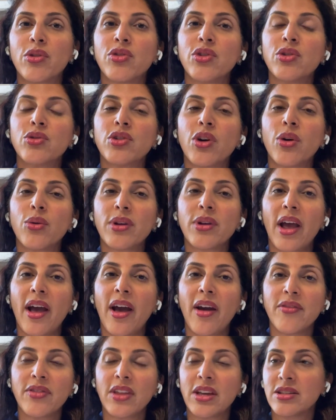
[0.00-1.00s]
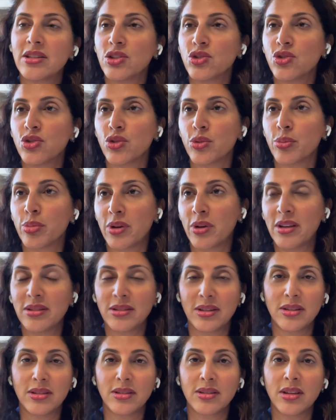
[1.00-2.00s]
if you don't have that digital
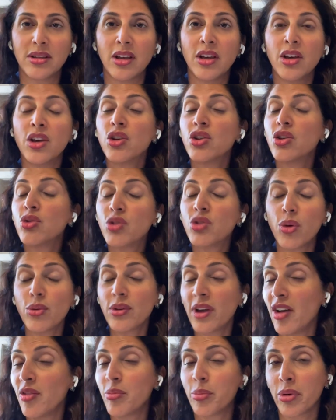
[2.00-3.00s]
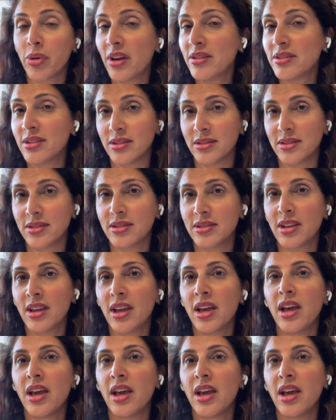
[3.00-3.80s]
presence, you don't have presence.